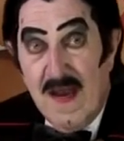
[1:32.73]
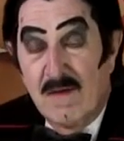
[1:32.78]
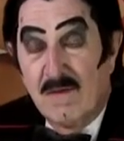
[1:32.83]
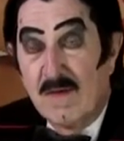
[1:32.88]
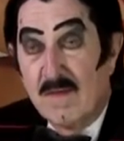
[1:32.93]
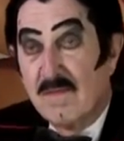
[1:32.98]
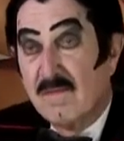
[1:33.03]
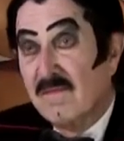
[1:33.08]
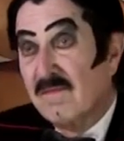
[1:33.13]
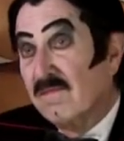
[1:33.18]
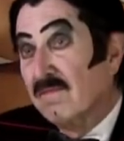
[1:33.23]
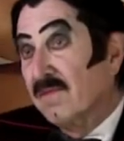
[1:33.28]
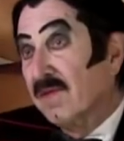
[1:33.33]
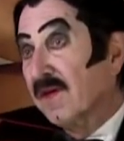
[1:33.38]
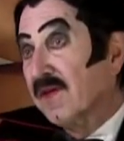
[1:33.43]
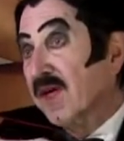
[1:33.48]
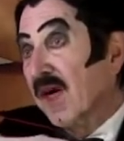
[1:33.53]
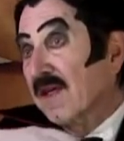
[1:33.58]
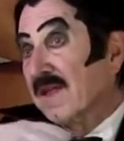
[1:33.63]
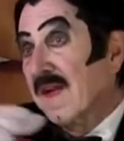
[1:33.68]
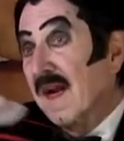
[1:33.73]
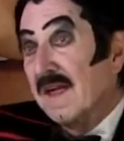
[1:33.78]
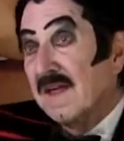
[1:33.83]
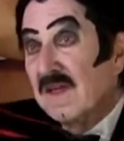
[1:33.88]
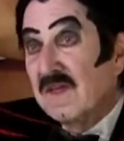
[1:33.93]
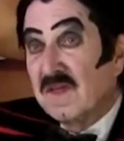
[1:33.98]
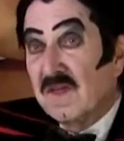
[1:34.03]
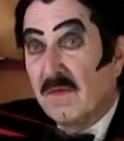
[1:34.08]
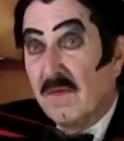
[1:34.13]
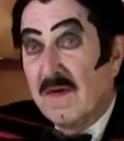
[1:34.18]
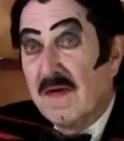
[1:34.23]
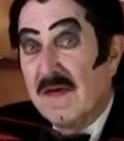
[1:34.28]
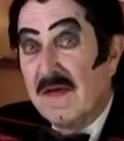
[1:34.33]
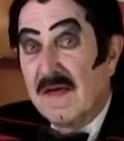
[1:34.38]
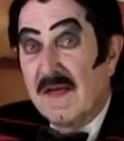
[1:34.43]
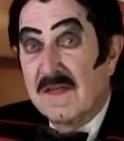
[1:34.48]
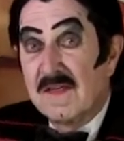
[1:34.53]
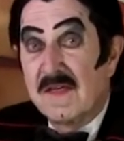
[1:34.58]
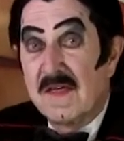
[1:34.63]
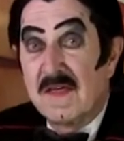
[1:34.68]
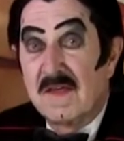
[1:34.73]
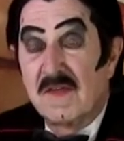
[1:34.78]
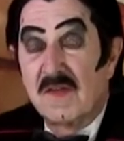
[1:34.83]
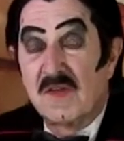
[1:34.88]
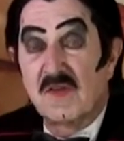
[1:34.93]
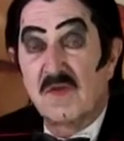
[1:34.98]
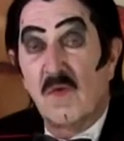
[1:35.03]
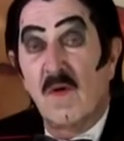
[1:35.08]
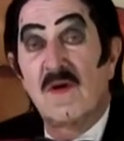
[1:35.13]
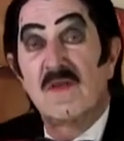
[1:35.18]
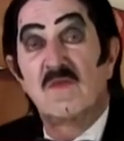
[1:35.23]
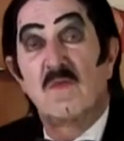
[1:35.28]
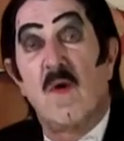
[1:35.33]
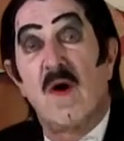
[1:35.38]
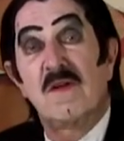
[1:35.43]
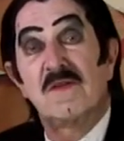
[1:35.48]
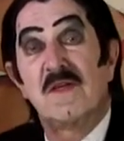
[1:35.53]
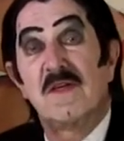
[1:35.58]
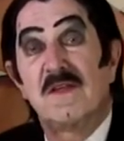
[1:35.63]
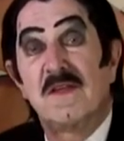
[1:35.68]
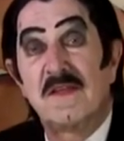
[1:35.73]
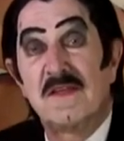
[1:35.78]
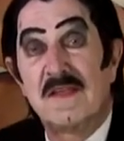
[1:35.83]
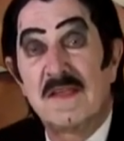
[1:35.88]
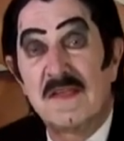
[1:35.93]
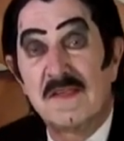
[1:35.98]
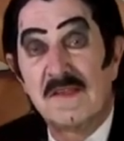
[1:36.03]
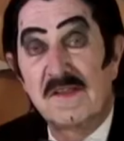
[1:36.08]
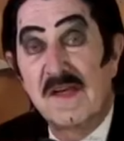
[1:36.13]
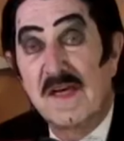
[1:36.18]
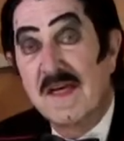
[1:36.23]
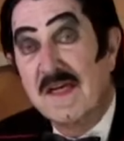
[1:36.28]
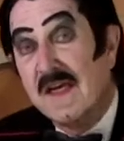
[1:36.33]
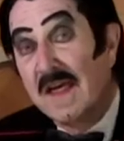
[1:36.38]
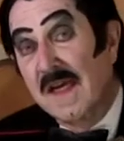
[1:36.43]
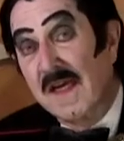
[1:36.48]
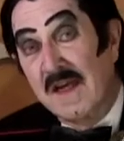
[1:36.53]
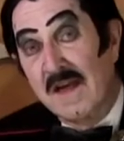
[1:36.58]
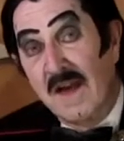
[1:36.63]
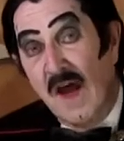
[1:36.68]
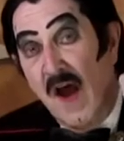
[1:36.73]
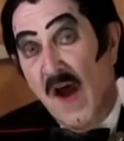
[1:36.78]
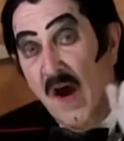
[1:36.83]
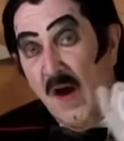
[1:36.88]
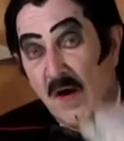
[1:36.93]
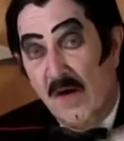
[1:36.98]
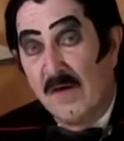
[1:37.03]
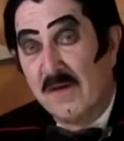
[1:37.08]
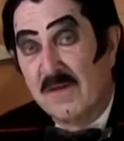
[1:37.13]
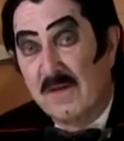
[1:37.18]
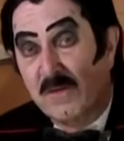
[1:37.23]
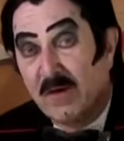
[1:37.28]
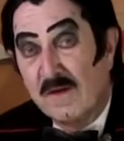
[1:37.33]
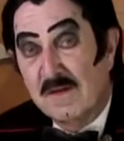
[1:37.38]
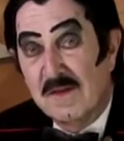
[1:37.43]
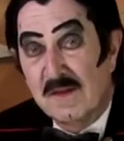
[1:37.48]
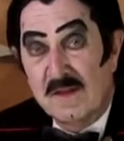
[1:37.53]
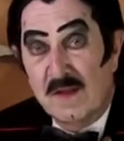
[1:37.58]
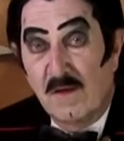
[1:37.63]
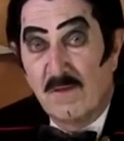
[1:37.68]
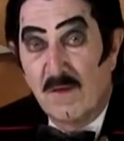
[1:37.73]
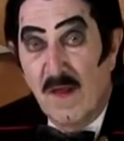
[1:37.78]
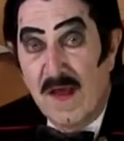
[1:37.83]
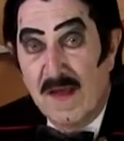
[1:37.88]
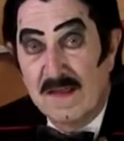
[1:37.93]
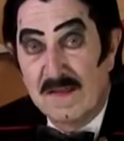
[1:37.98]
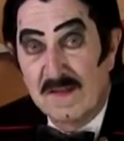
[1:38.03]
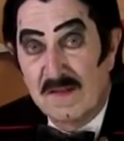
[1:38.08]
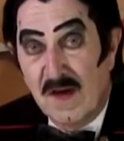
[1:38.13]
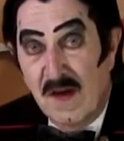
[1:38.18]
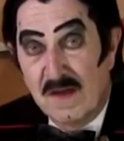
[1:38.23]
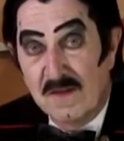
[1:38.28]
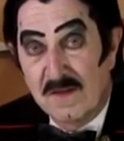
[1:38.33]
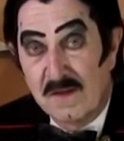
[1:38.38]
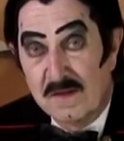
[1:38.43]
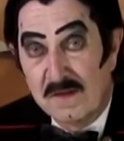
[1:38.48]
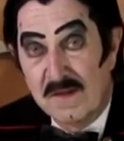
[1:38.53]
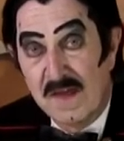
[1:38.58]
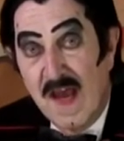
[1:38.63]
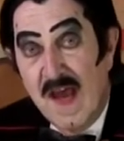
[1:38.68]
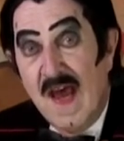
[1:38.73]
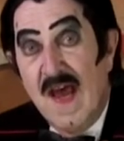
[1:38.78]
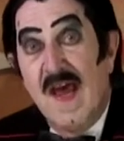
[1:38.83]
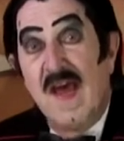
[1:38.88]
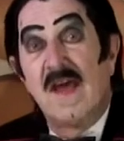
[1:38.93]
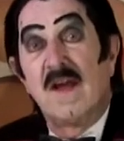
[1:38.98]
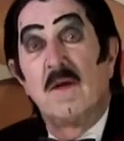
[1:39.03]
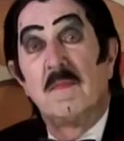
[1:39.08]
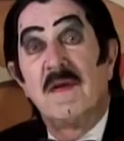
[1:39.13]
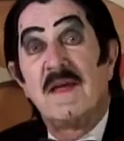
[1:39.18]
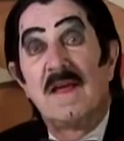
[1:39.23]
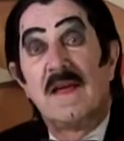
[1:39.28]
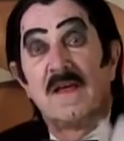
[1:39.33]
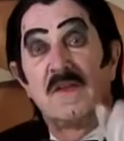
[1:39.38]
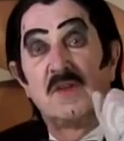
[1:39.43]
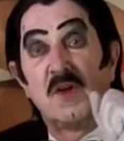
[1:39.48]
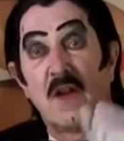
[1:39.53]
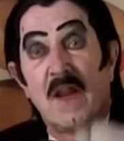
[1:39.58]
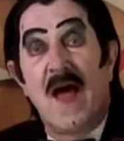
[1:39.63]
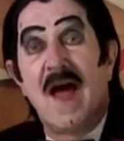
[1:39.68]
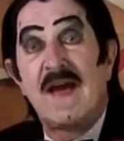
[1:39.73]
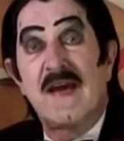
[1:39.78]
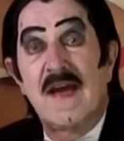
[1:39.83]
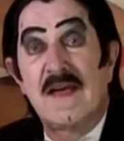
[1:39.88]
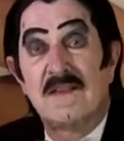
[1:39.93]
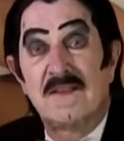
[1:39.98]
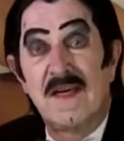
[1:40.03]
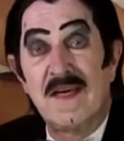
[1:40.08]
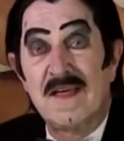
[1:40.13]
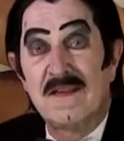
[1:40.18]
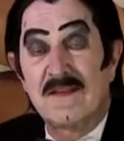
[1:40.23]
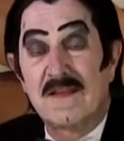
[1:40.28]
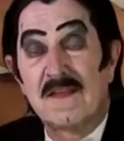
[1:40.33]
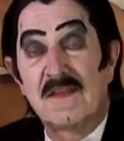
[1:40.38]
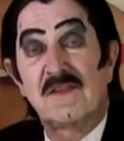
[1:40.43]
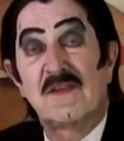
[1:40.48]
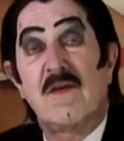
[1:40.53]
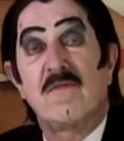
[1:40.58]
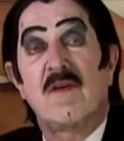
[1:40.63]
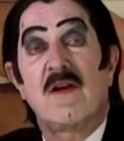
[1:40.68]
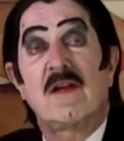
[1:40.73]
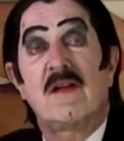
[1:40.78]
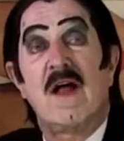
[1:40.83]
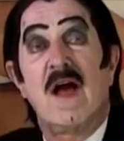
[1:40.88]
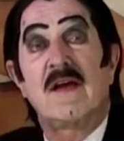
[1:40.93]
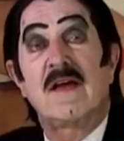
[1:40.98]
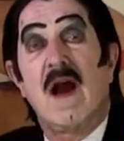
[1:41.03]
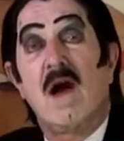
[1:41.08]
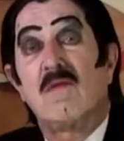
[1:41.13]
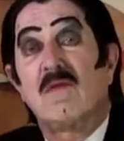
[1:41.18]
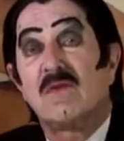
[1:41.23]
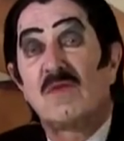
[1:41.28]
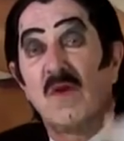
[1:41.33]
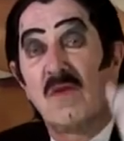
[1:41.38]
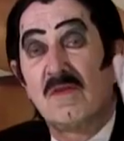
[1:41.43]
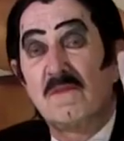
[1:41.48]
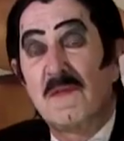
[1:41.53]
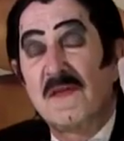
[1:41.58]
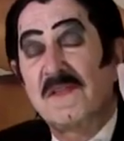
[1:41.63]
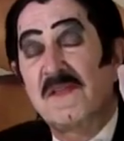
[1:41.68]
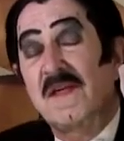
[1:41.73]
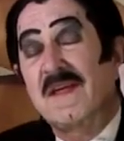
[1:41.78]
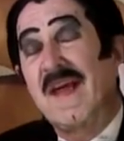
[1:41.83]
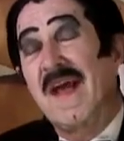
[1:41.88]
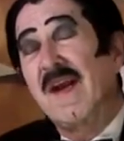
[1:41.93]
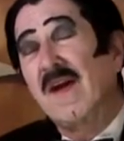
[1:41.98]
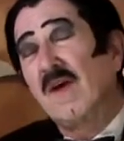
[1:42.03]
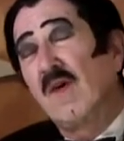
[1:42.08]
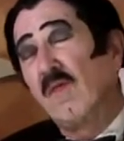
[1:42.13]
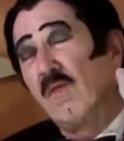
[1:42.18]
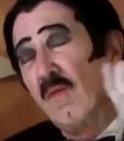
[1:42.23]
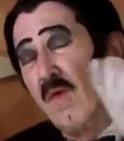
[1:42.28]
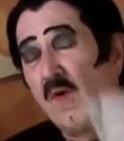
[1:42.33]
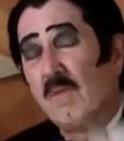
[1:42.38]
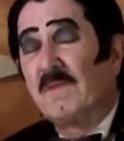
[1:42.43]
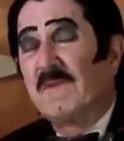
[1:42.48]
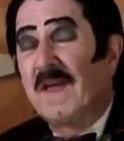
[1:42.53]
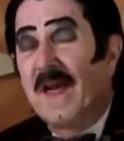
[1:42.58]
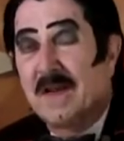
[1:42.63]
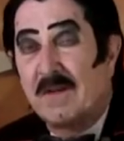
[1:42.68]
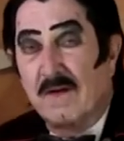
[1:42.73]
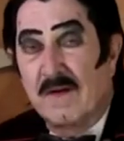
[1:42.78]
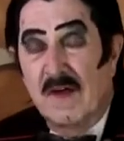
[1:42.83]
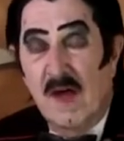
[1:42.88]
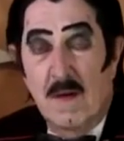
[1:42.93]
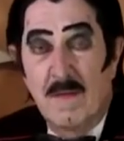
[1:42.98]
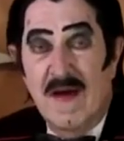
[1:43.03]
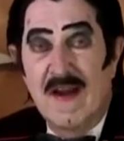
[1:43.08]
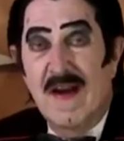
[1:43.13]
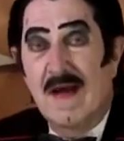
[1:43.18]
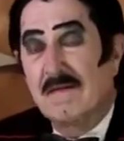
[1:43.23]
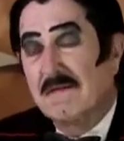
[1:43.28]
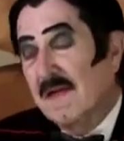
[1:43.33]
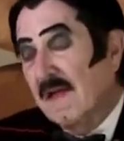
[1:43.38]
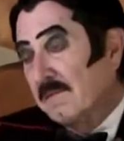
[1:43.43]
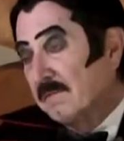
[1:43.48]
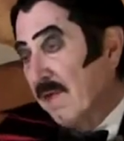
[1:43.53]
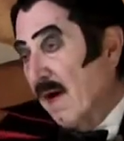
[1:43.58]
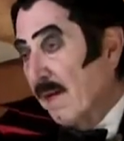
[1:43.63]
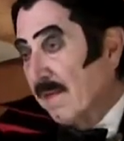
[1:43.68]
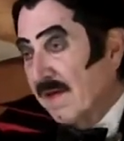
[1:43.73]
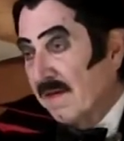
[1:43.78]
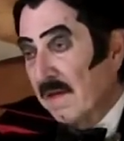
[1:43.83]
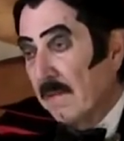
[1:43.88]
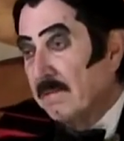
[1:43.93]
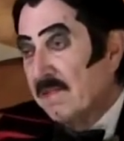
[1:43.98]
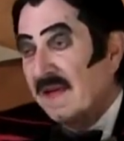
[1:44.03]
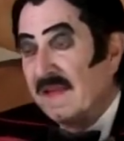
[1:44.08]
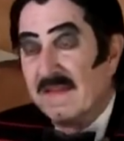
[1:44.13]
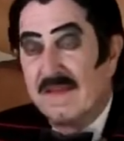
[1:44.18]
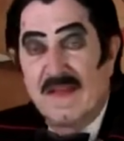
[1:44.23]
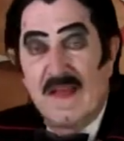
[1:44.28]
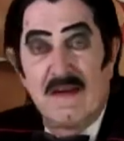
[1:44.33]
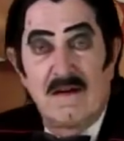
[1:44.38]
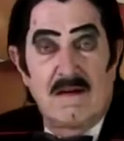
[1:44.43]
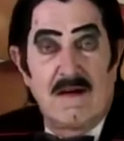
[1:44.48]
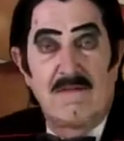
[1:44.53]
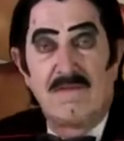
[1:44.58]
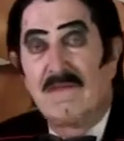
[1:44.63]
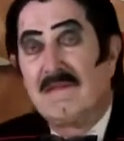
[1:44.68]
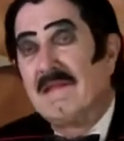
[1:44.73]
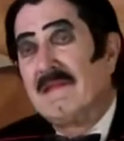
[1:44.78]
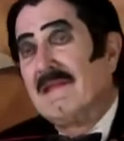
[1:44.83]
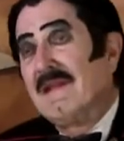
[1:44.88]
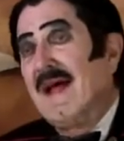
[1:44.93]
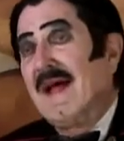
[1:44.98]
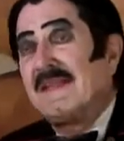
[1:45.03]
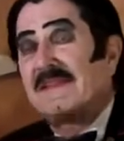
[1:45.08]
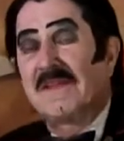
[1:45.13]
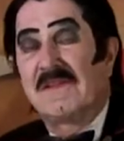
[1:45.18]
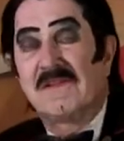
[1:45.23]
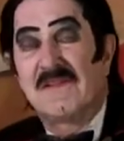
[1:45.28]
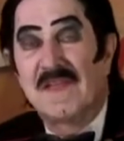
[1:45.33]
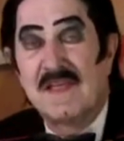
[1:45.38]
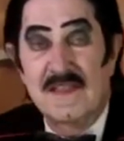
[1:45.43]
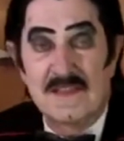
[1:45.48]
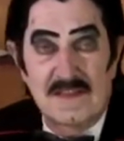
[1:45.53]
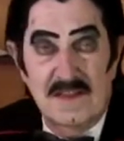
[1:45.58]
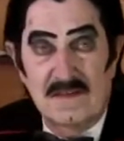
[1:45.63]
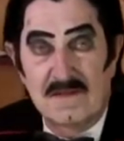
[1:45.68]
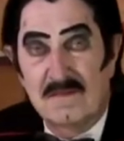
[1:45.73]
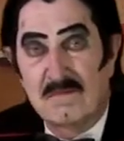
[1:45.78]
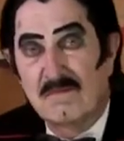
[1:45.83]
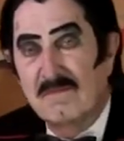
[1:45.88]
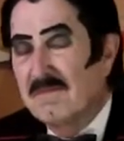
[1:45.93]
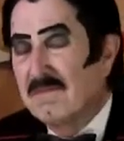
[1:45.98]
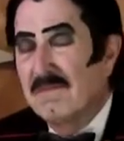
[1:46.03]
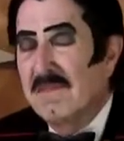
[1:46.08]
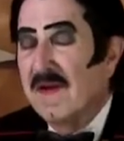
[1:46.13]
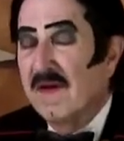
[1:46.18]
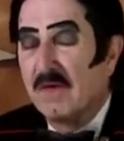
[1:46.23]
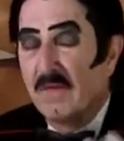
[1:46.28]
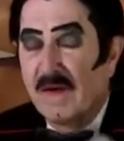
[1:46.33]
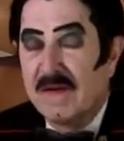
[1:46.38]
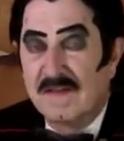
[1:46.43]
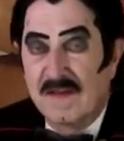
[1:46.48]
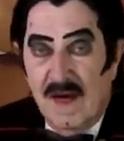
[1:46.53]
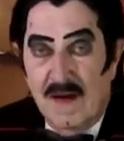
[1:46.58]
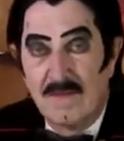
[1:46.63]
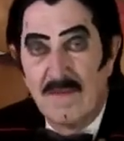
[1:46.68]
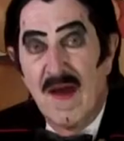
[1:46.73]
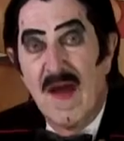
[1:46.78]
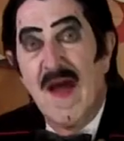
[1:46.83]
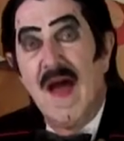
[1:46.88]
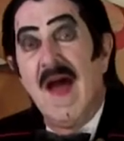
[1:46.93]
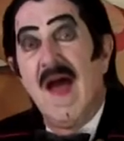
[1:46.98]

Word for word: And we project it on the screen as he destroys Washington, D.C. in Earth versus the Flying Saucers. It'll be July 18th in the 7 o'clock hour. Don't miss it. Get a group together. Come on out. Probably at the big theater. Have lots of seats. Be a great time.